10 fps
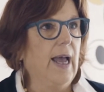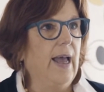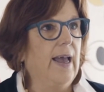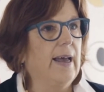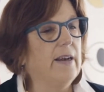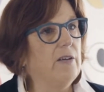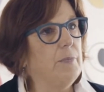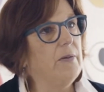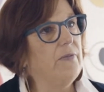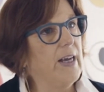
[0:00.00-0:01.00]
And I've
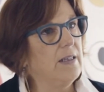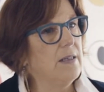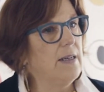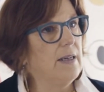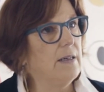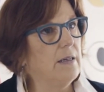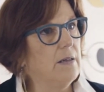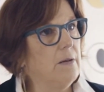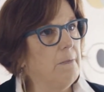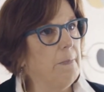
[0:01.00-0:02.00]
been fascinated
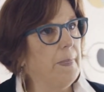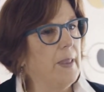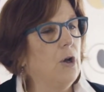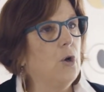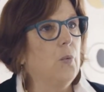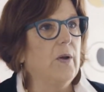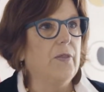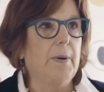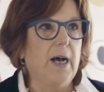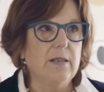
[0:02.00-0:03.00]
with
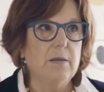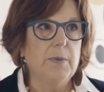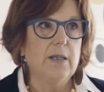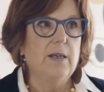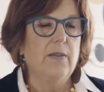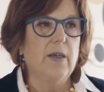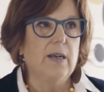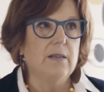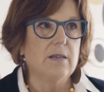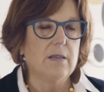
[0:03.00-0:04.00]
the possibility that
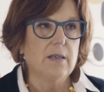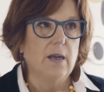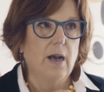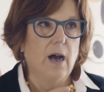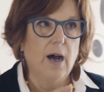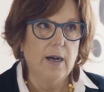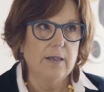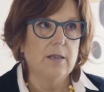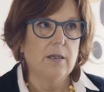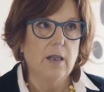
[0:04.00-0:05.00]
it's
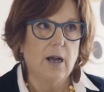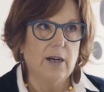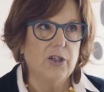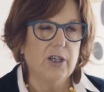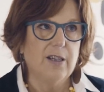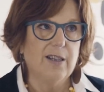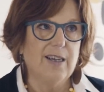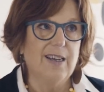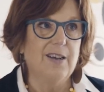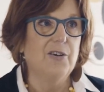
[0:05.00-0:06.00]

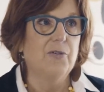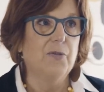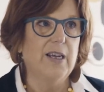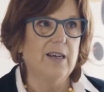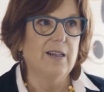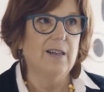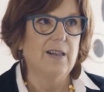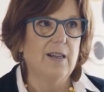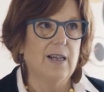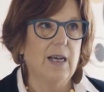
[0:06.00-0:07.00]
ontologically real.
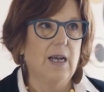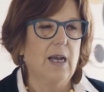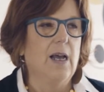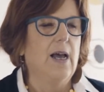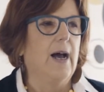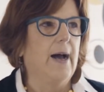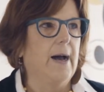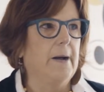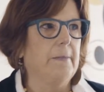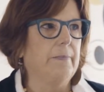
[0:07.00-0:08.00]

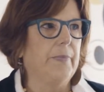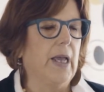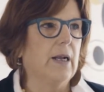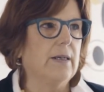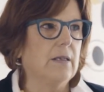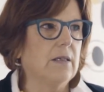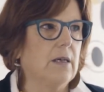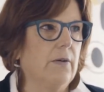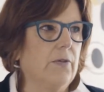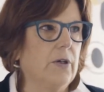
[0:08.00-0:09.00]
And I
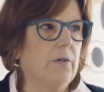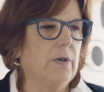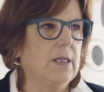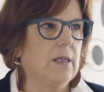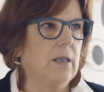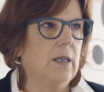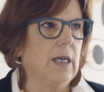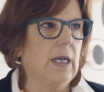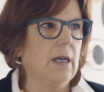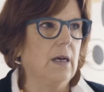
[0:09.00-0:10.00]
discovered
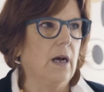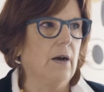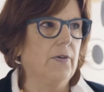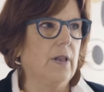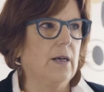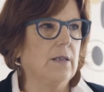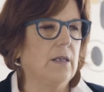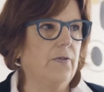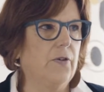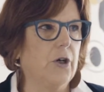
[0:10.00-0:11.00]
recently a
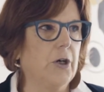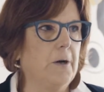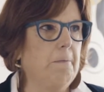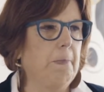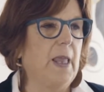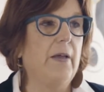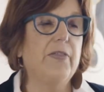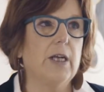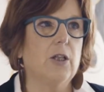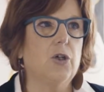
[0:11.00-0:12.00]
philosopher and
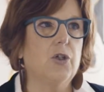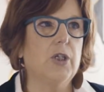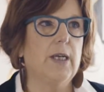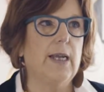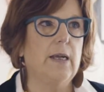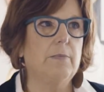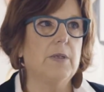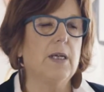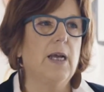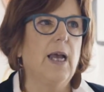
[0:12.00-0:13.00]
theologian
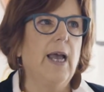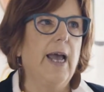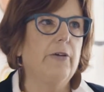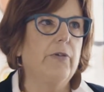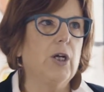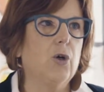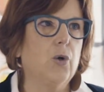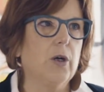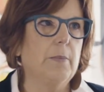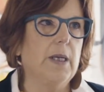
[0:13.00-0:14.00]
named Henry
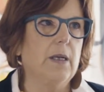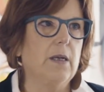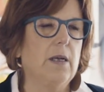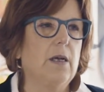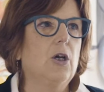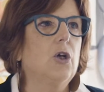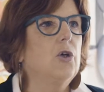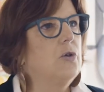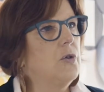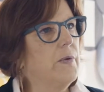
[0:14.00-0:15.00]
Corbin,
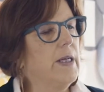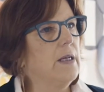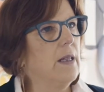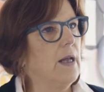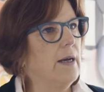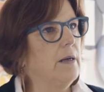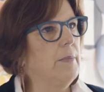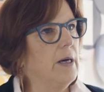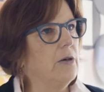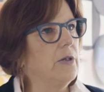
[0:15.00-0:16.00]
who's written a lot
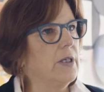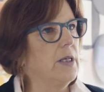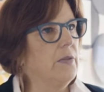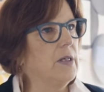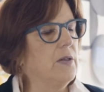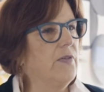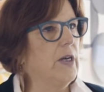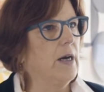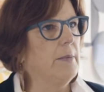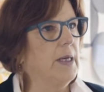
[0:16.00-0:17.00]
about this
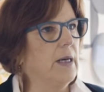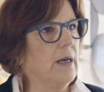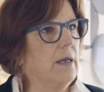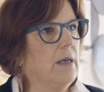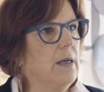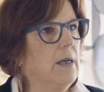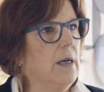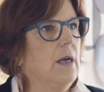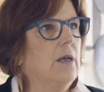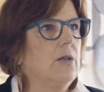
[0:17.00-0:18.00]
phenomenon.
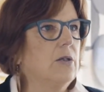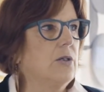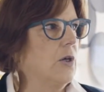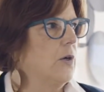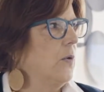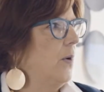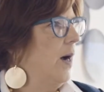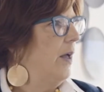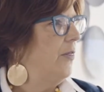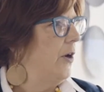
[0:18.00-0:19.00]
So
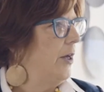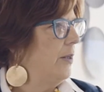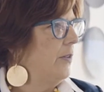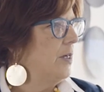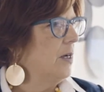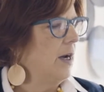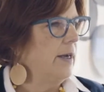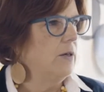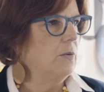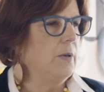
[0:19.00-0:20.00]
I thought the
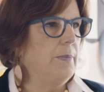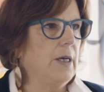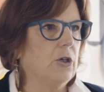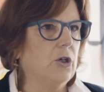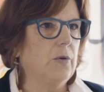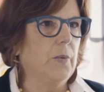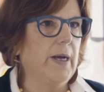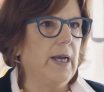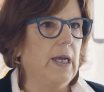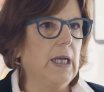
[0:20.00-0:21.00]
title would be a good
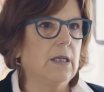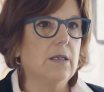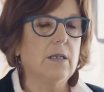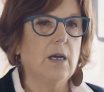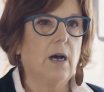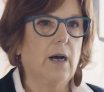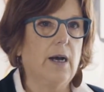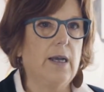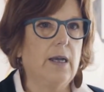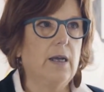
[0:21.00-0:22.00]
way to
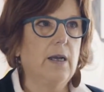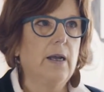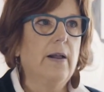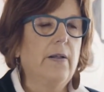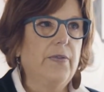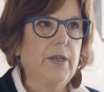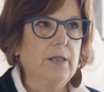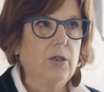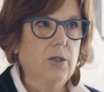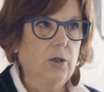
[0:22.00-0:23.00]
tie
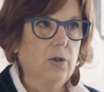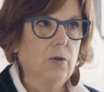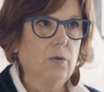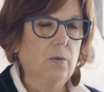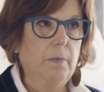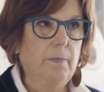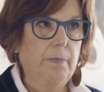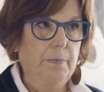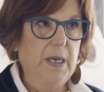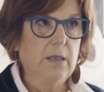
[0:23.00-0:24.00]
these two
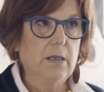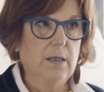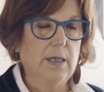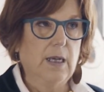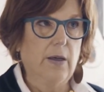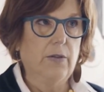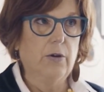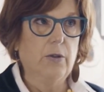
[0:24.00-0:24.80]
pieces together, the